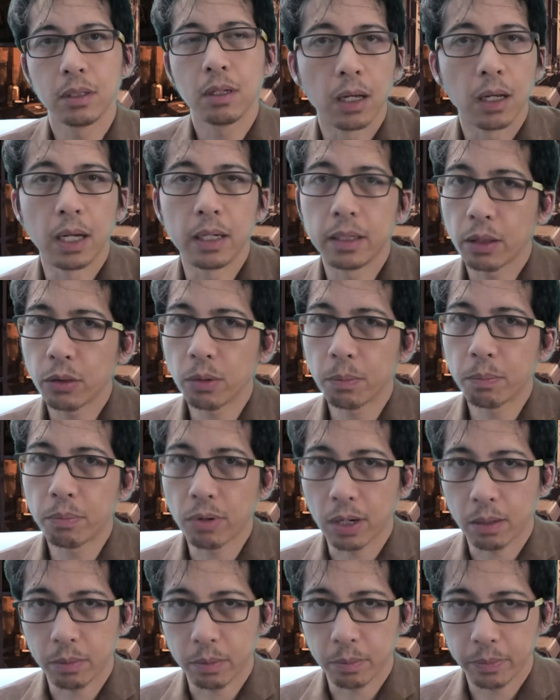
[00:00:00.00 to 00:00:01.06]
Another
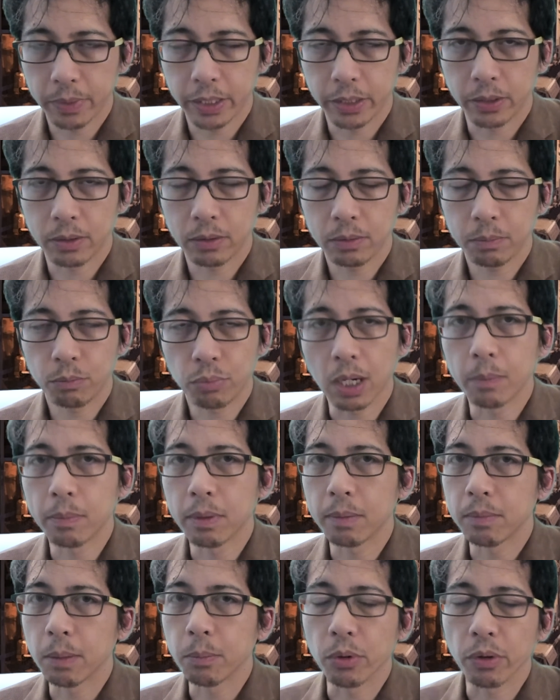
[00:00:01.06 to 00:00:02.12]
problem here,
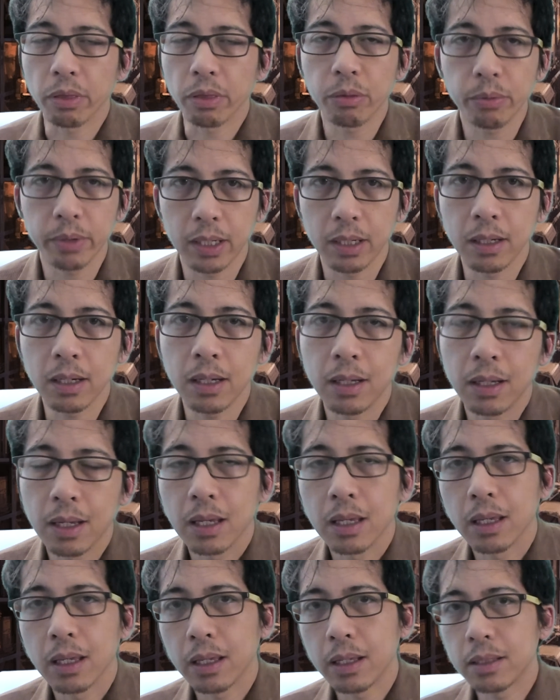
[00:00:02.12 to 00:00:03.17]
problem number 3,
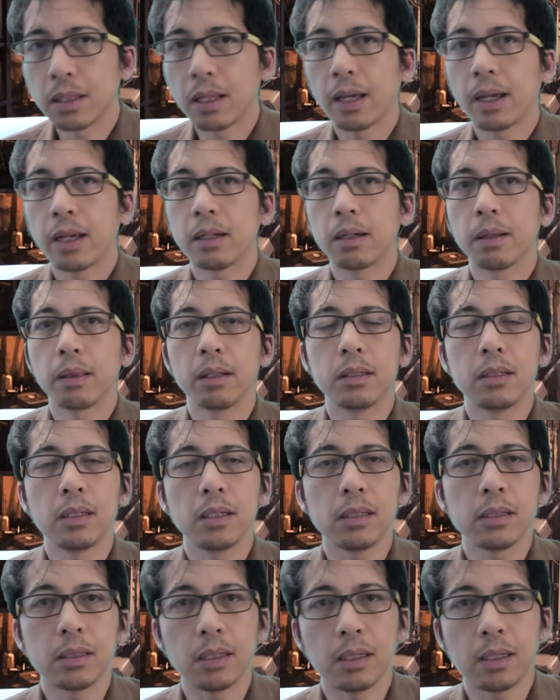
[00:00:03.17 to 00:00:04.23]
is that the
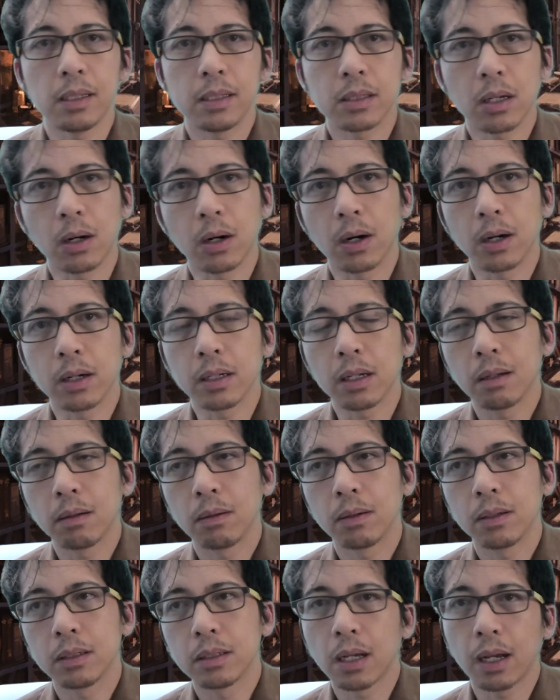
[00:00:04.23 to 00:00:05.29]
DCs are
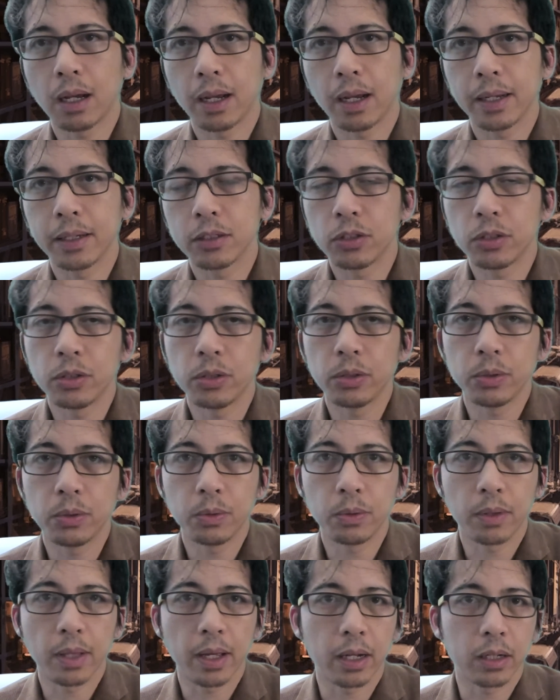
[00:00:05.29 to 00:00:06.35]
tied
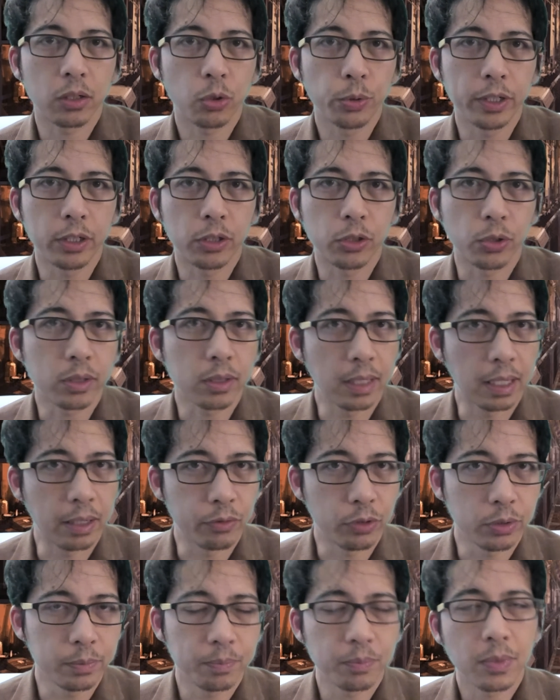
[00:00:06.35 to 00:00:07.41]
to that creature's
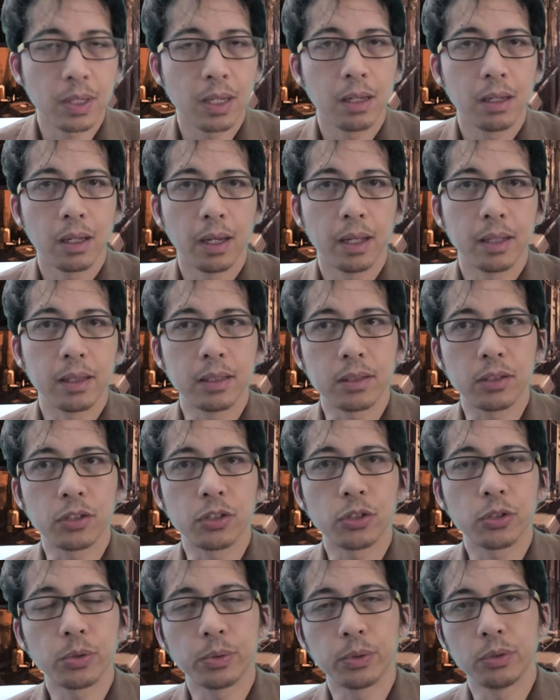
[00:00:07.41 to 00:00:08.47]
level, and this is
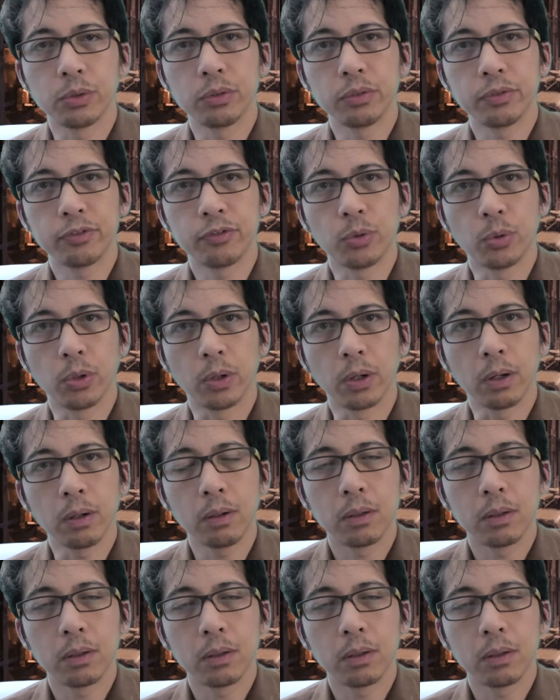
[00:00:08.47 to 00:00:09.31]
true for